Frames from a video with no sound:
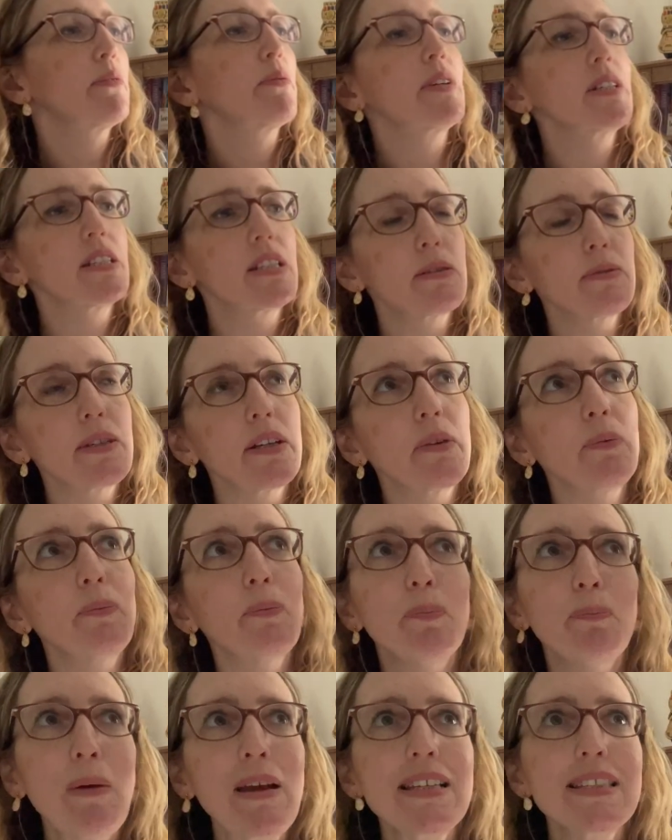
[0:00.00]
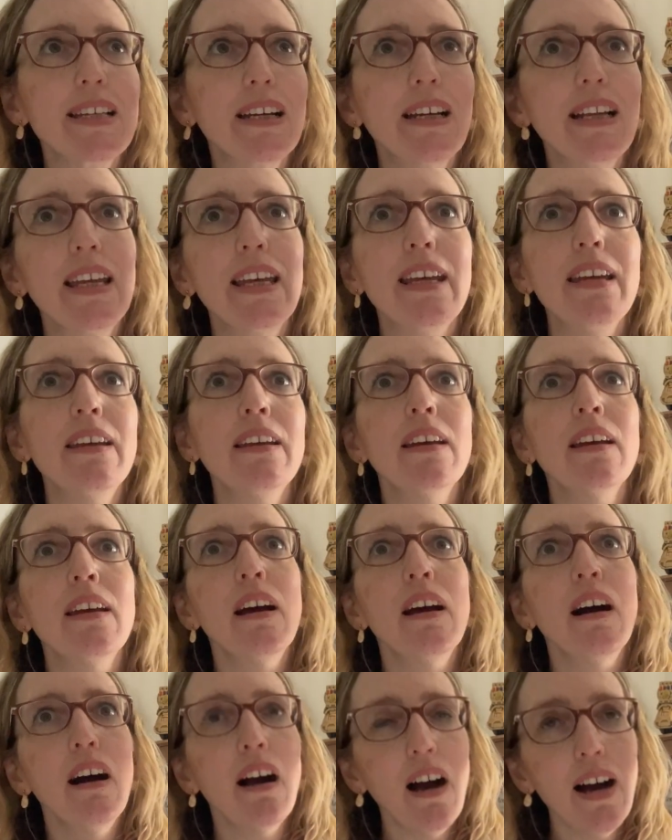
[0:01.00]
which is, so basically
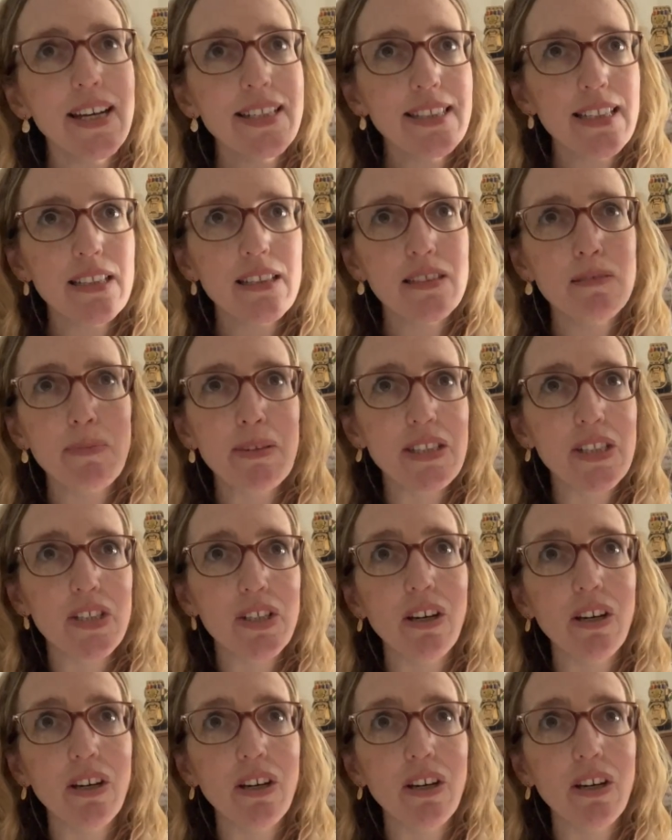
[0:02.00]
I said Mrs.